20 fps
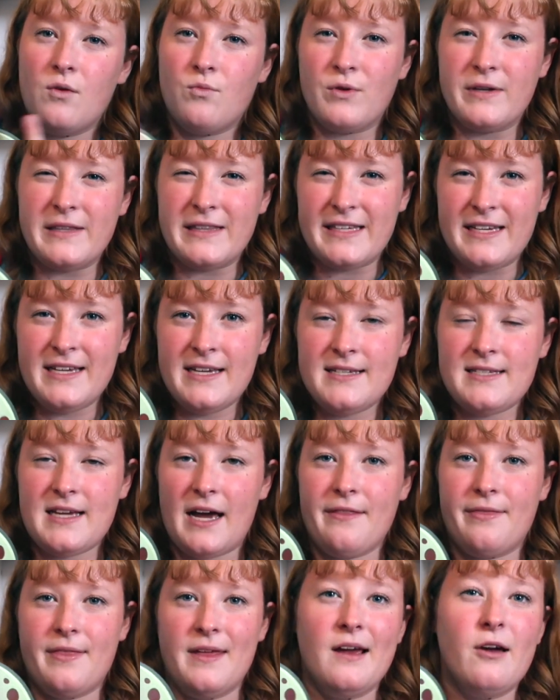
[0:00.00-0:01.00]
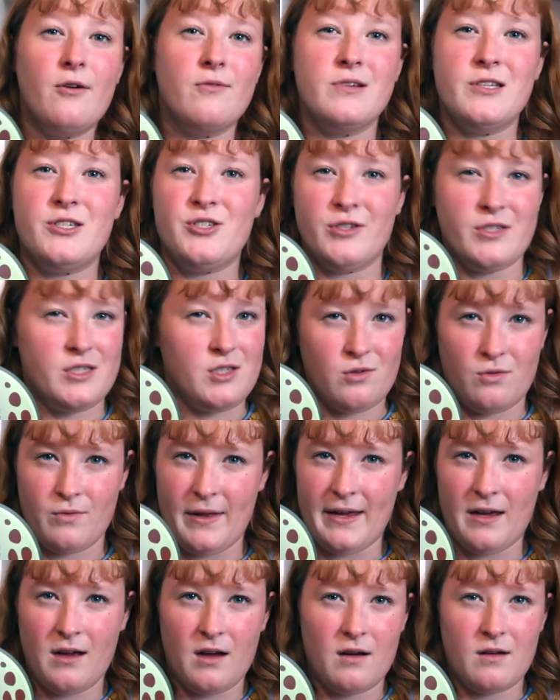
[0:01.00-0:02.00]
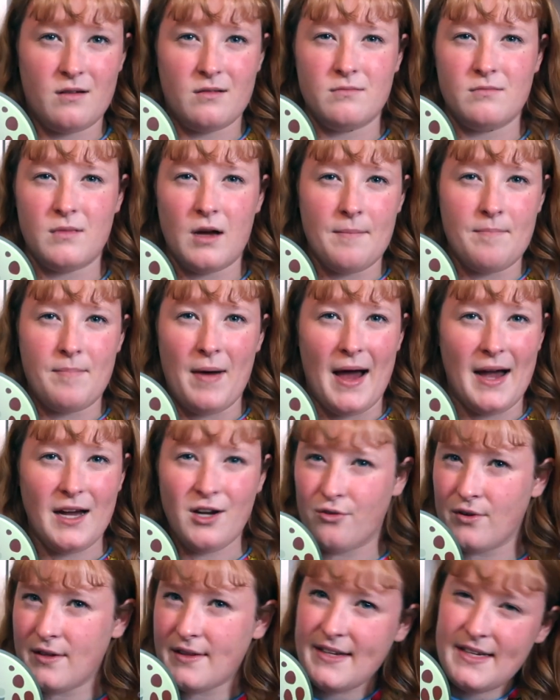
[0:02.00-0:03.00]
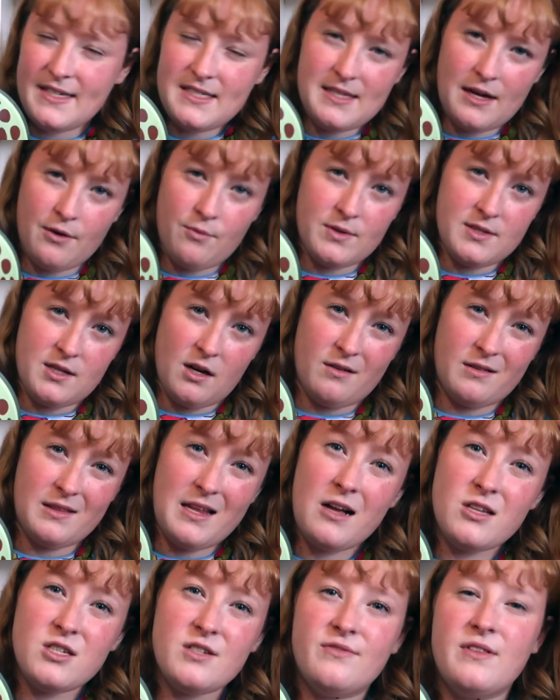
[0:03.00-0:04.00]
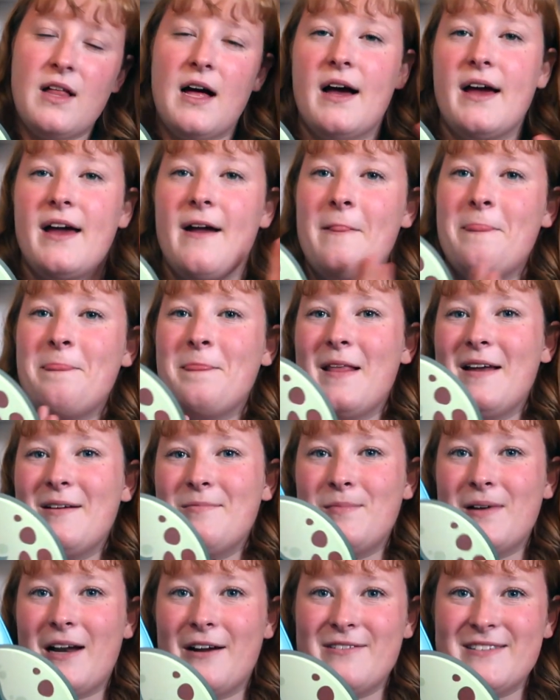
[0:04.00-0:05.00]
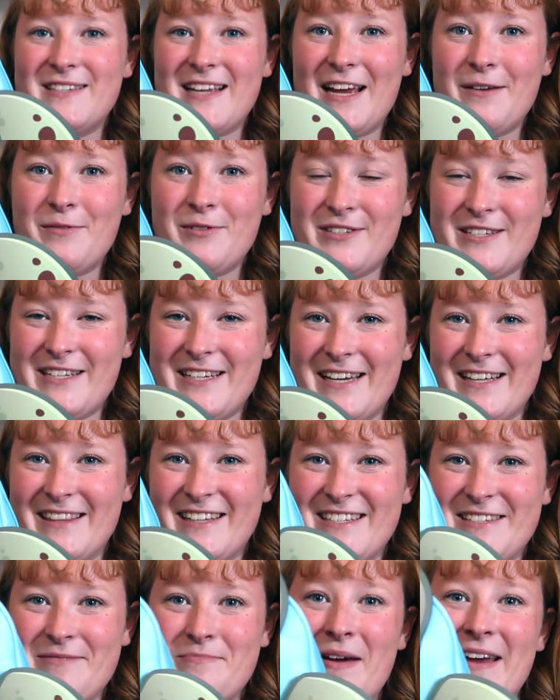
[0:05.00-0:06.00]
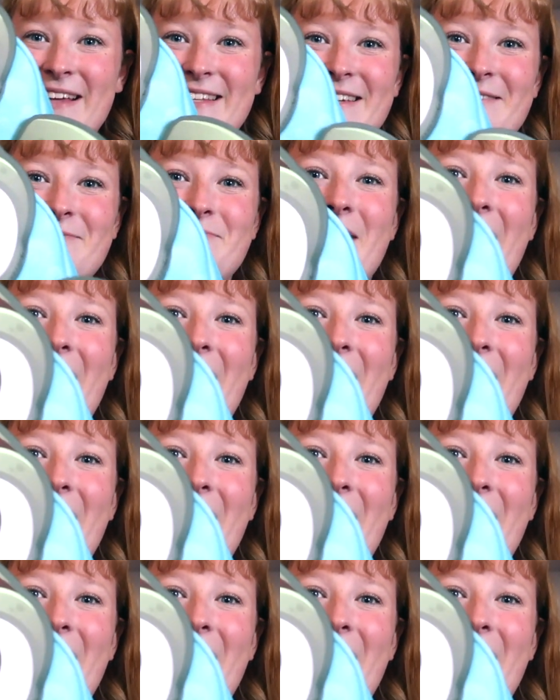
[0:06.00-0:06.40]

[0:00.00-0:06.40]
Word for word: release. I think it was just a, like a bag release that was on Loungefly but I was able to get this amazing